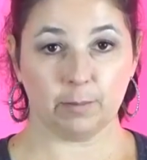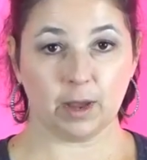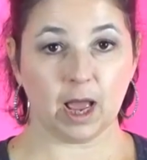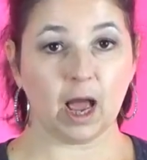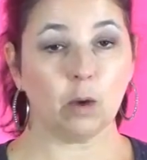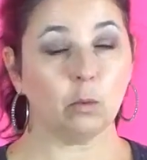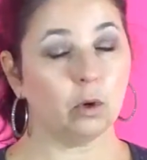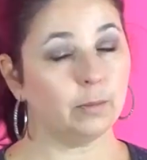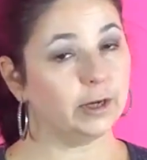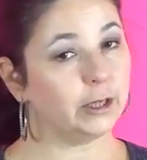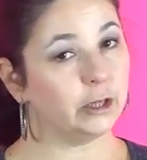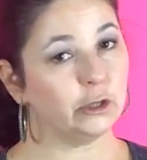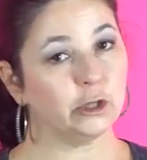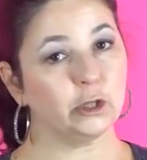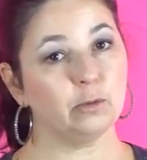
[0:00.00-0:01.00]
I want my
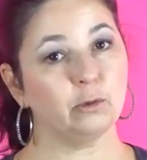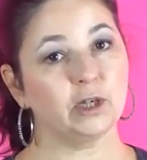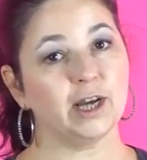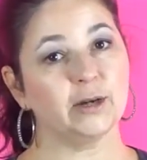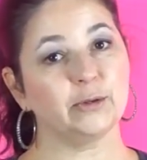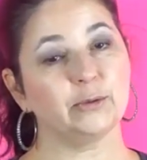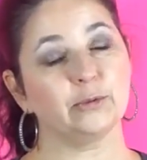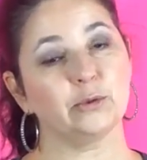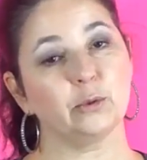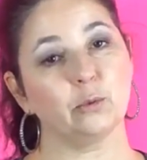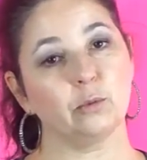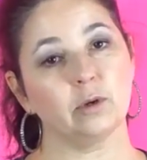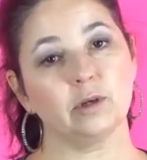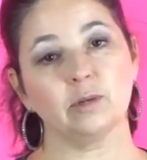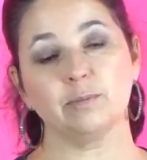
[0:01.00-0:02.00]
YouTube channel to
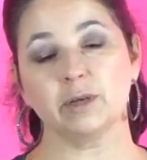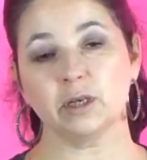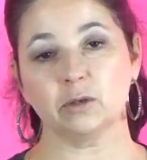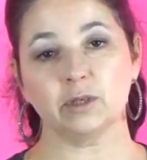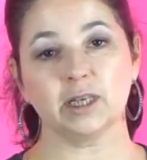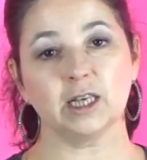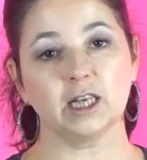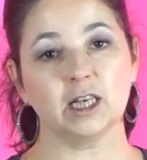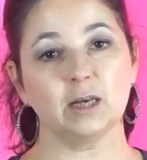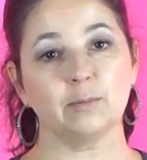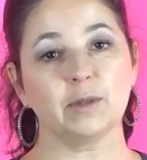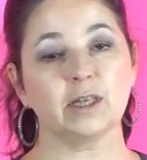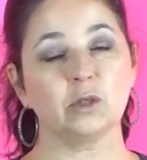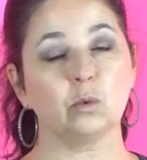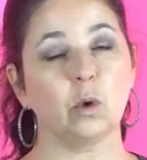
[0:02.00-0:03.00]
build up.
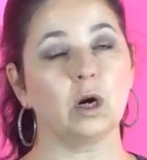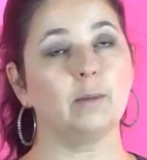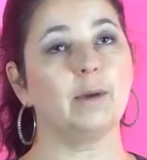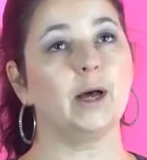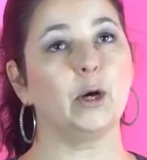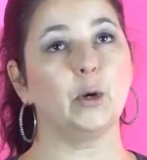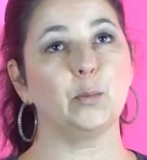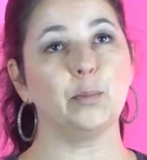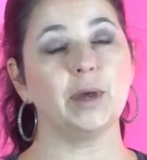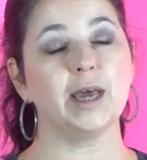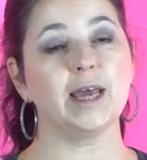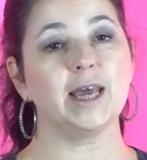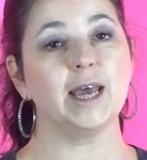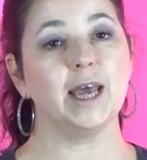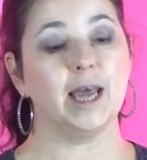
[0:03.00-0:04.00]
That's what I'm hoping.